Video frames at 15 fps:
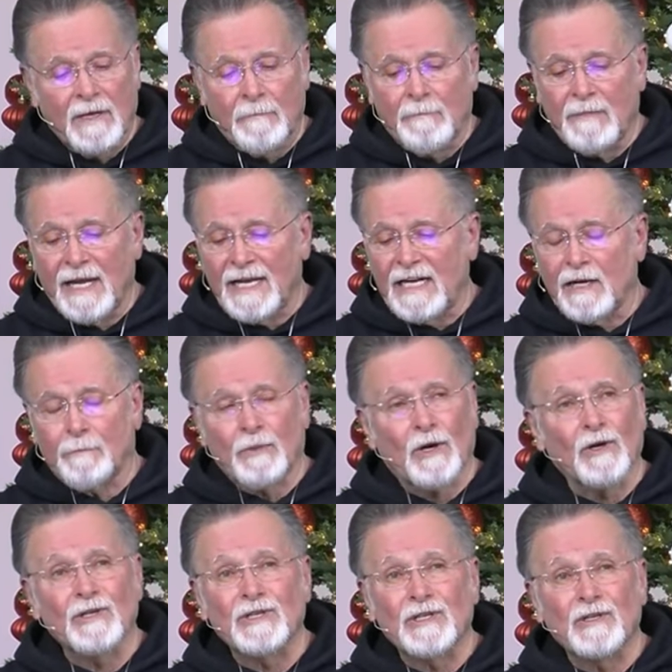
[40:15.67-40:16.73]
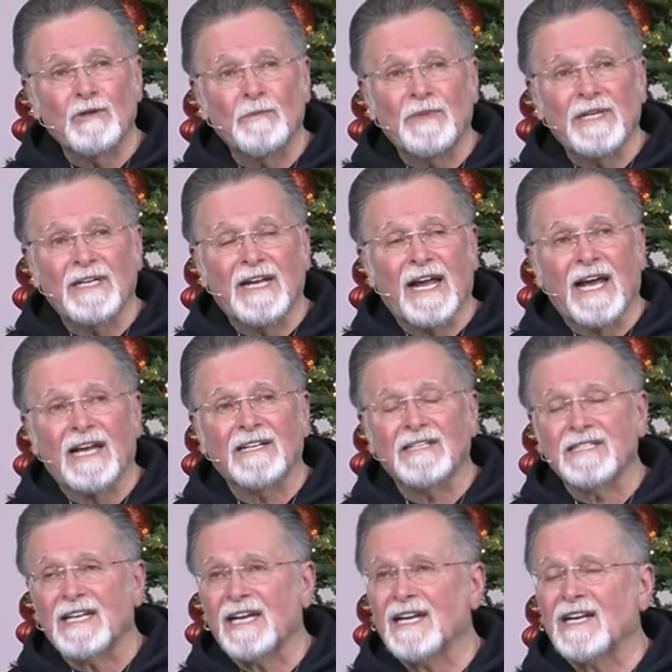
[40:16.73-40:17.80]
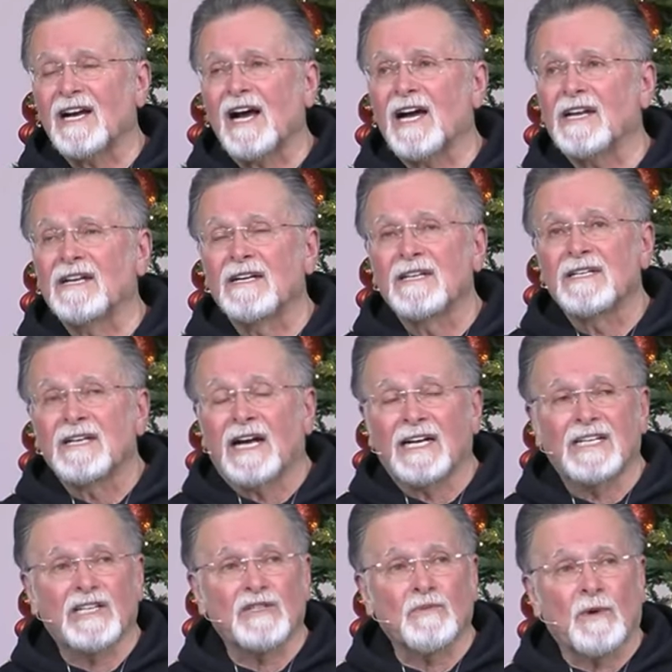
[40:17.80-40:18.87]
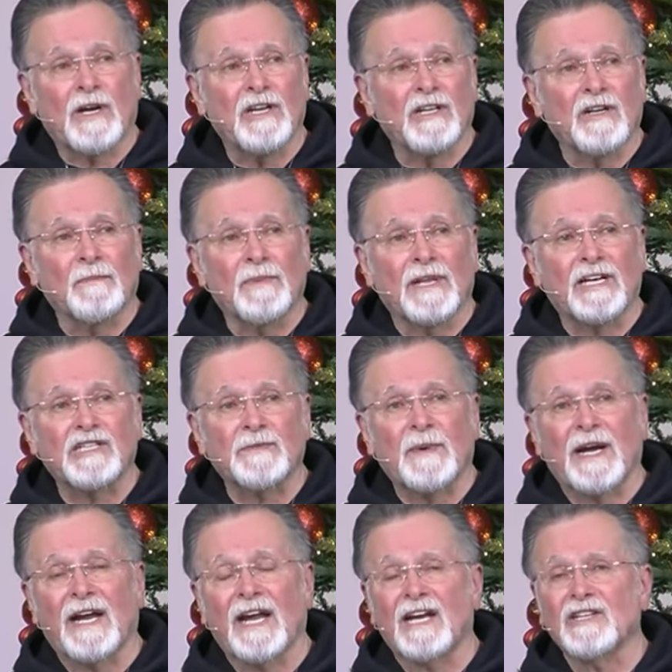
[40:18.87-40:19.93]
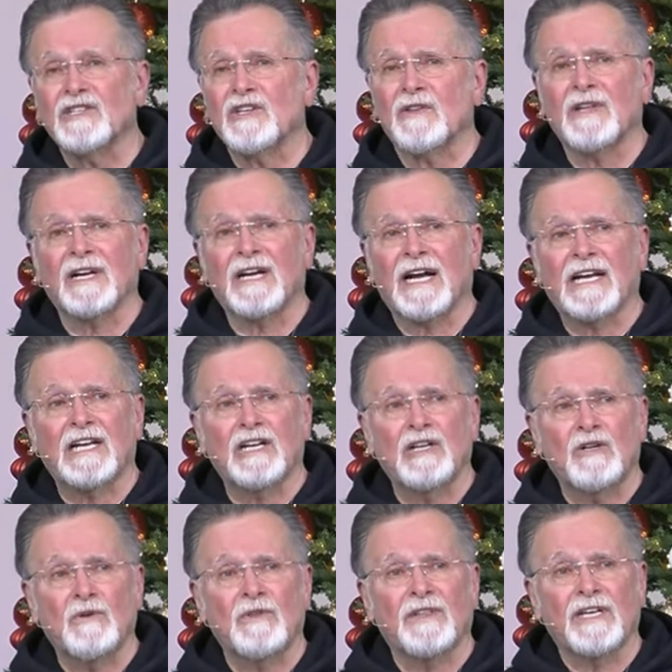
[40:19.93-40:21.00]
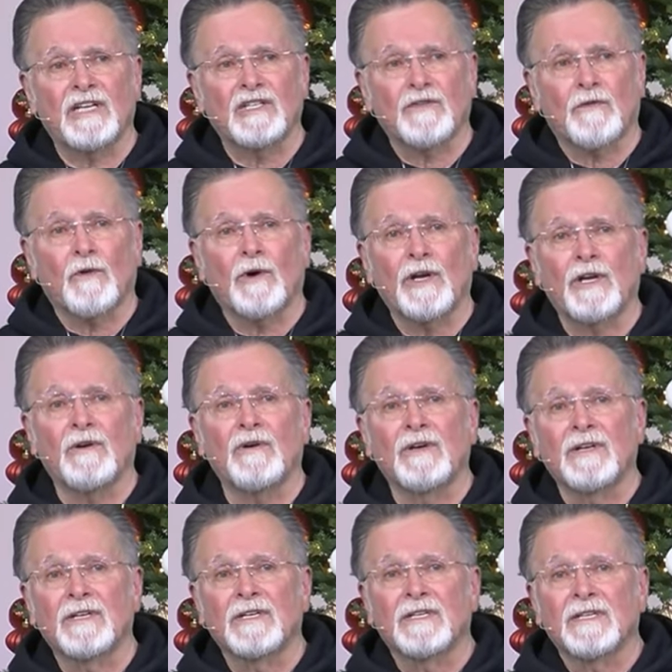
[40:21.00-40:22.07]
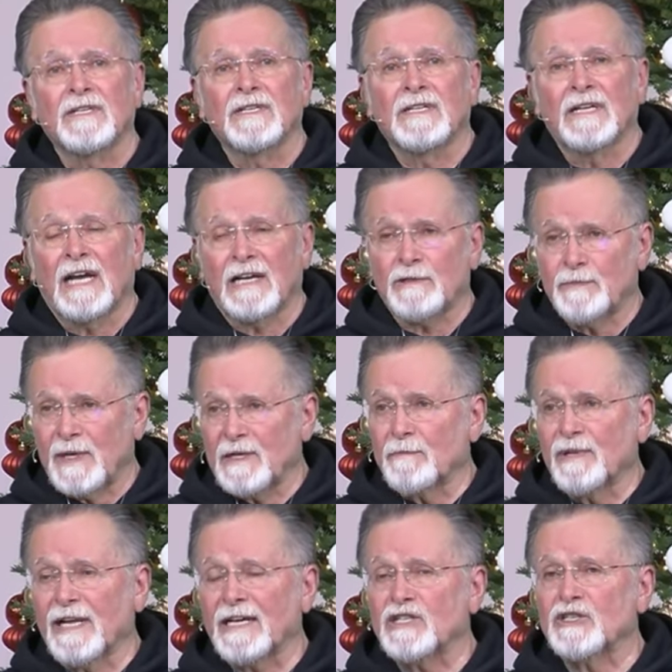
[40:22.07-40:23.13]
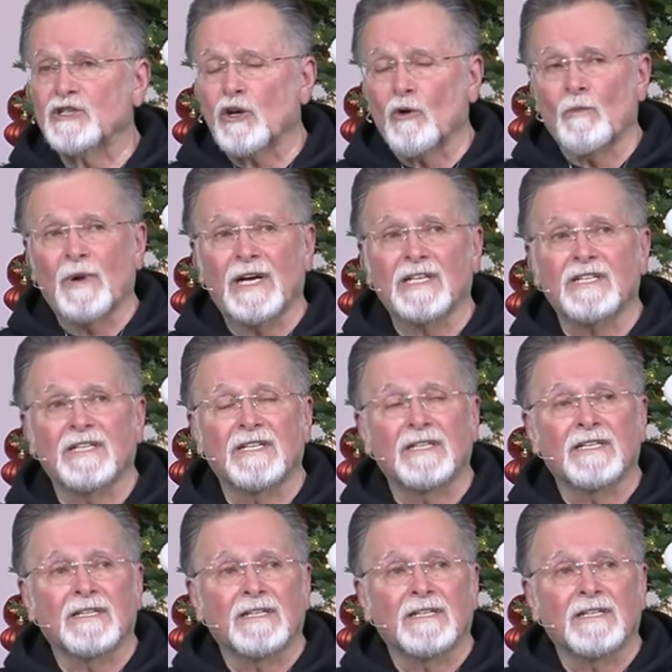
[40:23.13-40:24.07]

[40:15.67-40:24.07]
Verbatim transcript: Many a person who began saying, God, I just want you to bless my hands so that I can do things for you, has been blessed so much